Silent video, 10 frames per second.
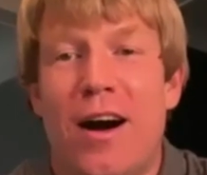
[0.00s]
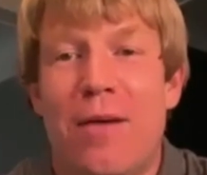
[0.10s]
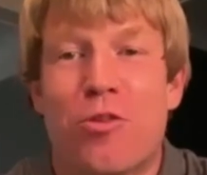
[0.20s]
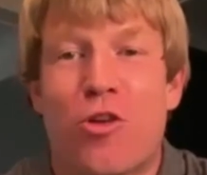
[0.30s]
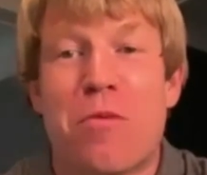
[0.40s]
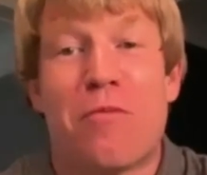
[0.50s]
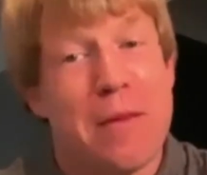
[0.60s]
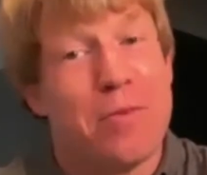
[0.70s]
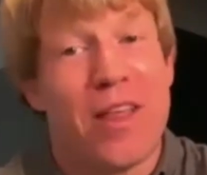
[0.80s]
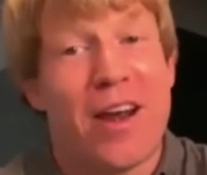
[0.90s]
group of
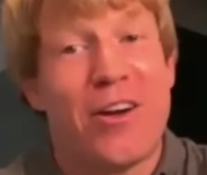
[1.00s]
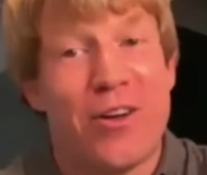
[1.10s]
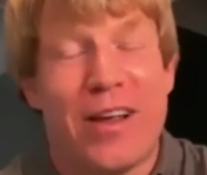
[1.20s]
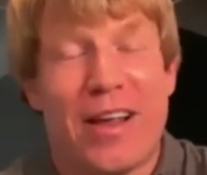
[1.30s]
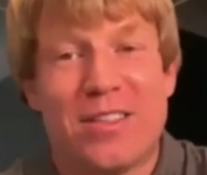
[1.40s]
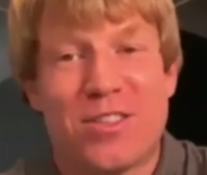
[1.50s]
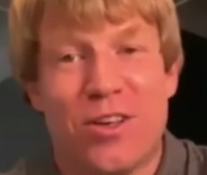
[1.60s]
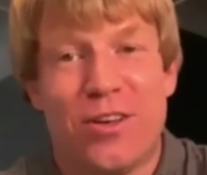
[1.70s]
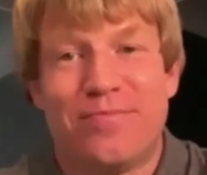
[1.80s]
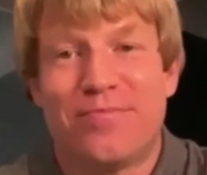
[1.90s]
people that are doing it.
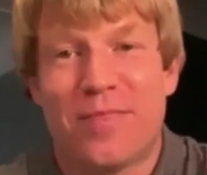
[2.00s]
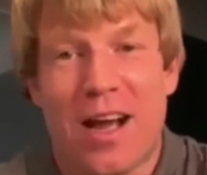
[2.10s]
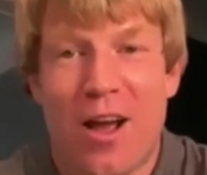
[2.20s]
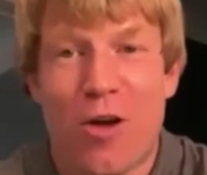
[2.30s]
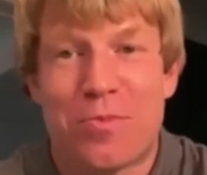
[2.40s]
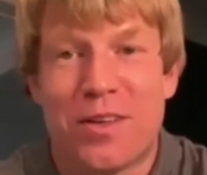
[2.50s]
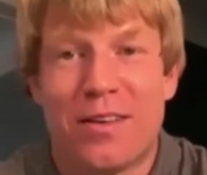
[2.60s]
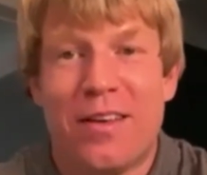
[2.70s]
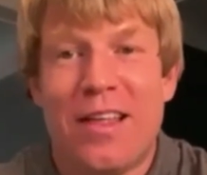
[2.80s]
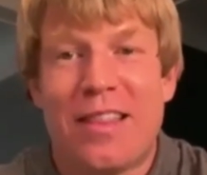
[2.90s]
So I hope
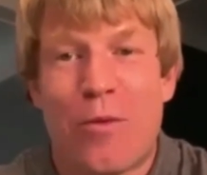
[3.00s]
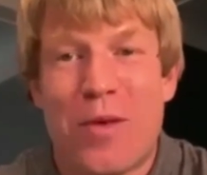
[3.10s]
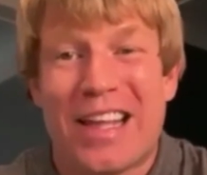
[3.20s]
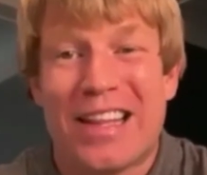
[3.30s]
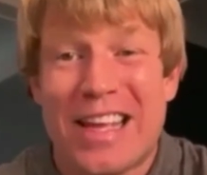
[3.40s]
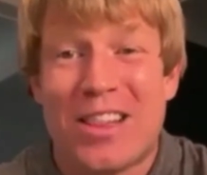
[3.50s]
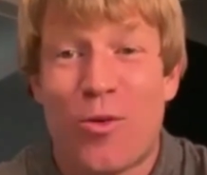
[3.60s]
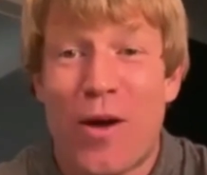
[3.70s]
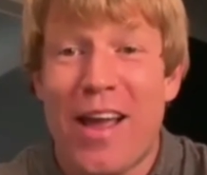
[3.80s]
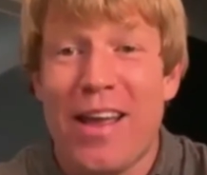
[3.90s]
that we can lead the
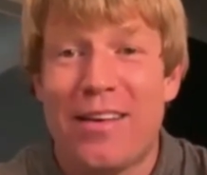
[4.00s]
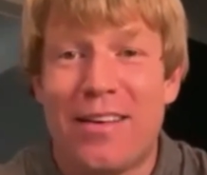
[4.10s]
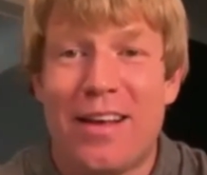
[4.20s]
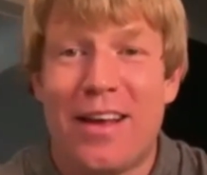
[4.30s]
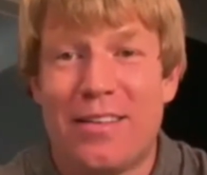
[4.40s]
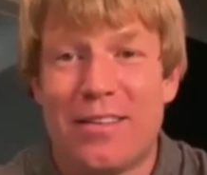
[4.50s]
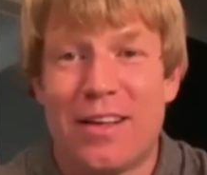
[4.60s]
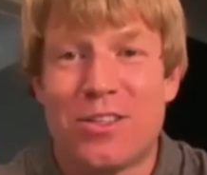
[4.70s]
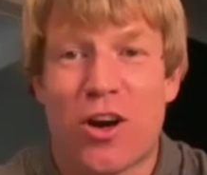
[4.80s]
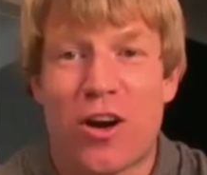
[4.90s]
way
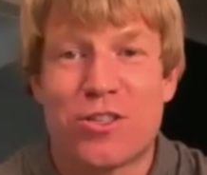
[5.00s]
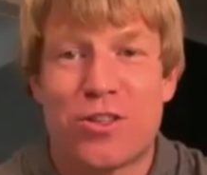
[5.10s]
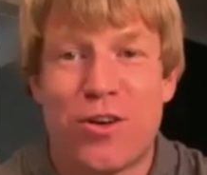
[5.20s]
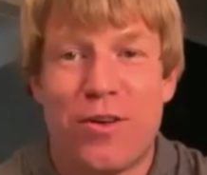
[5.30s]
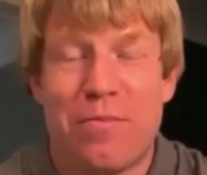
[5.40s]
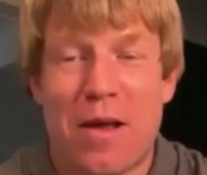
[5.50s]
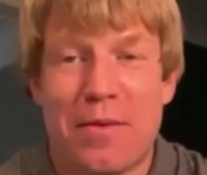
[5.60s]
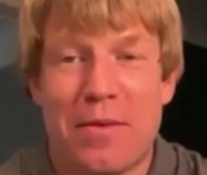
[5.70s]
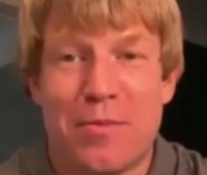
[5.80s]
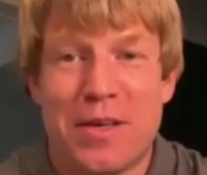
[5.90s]
and charge through, and
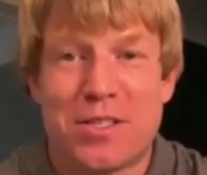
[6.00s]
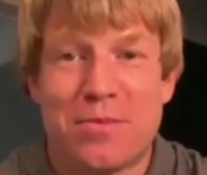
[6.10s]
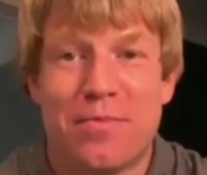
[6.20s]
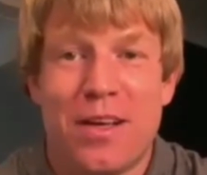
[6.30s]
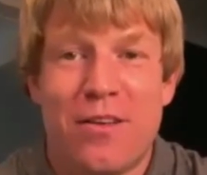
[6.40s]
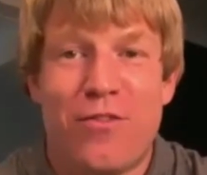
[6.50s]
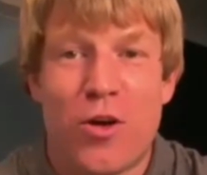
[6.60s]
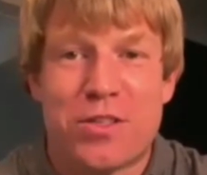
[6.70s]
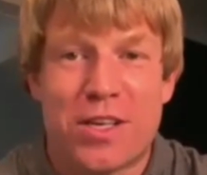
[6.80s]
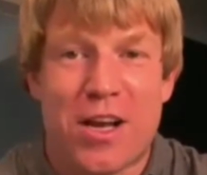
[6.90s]
maybe there'll be some
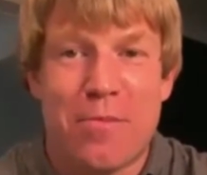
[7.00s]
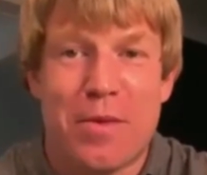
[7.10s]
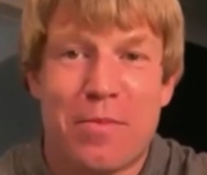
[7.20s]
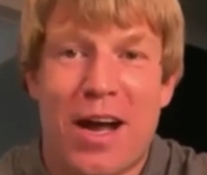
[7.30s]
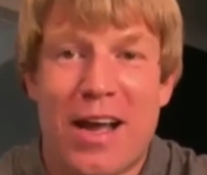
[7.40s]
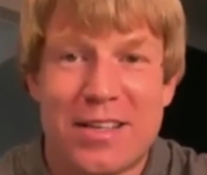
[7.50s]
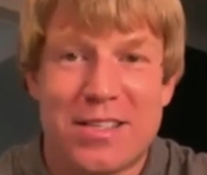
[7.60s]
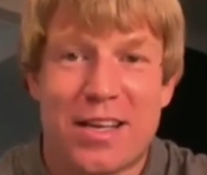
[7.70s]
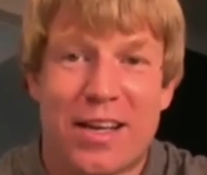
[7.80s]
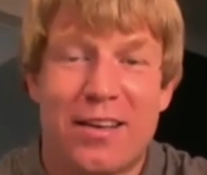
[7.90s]
folks that come in behind
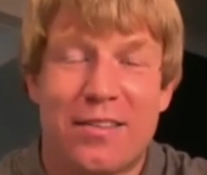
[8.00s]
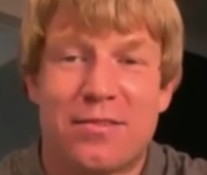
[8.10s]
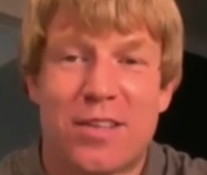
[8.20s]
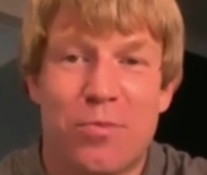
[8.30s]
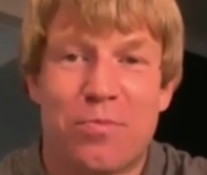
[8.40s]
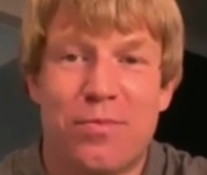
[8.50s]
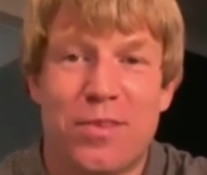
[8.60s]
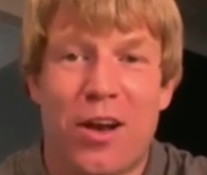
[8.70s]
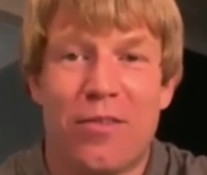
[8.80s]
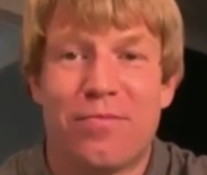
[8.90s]
us that can help,
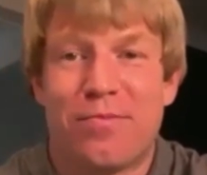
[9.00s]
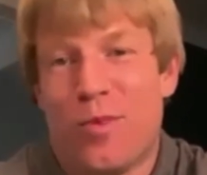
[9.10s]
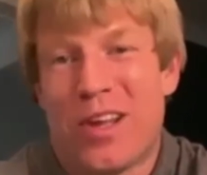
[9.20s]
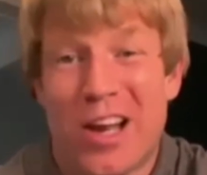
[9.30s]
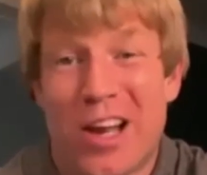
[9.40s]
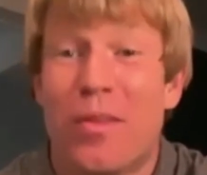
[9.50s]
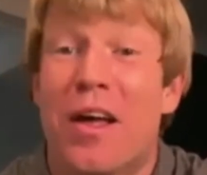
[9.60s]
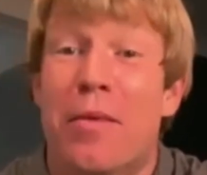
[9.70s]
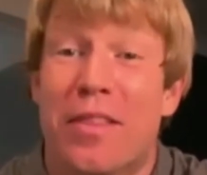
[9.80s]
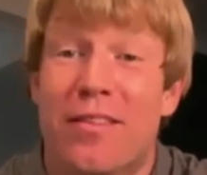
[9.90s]
we can help
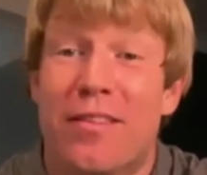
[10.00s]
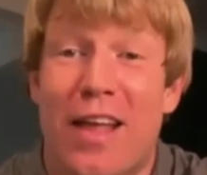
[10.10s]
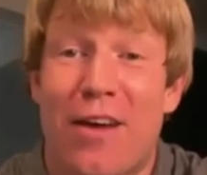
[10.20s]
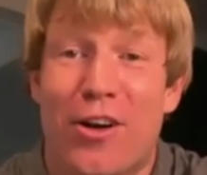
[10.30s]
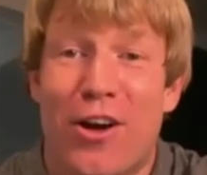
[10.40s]
them in that regard.